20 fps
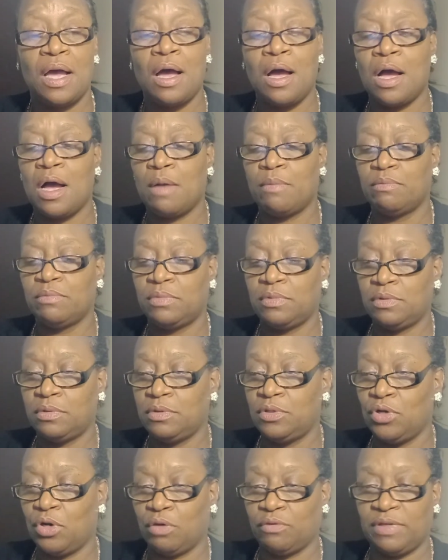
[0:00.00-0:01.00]

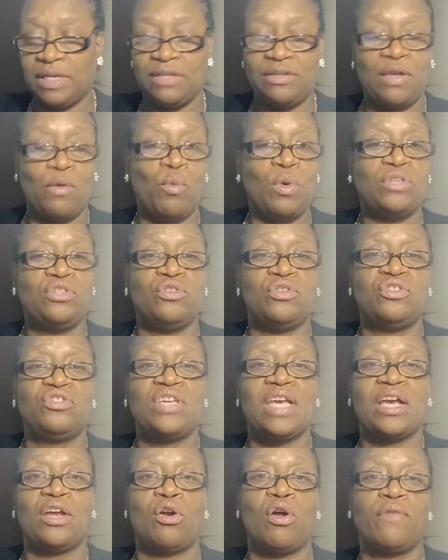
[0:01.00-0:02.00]
That they want you to
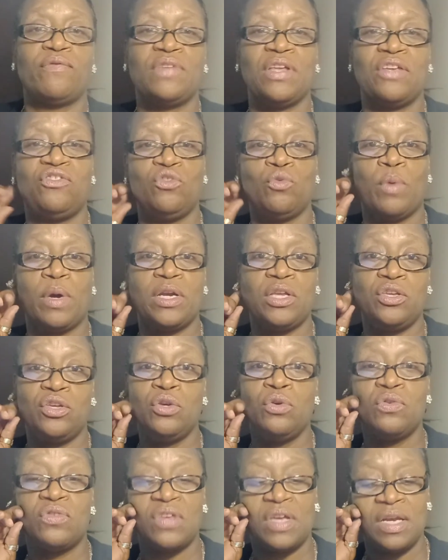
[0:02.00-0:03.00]
check it off that you want to
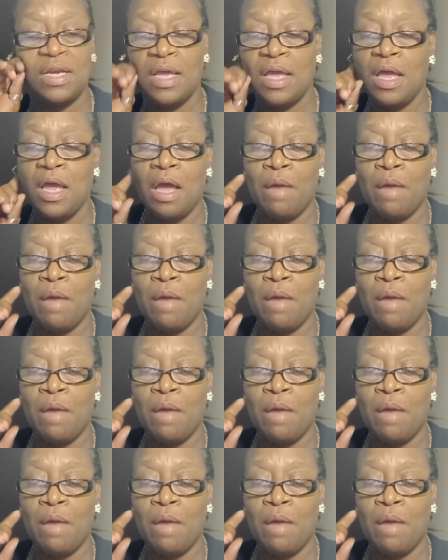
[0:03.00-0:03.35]
use it,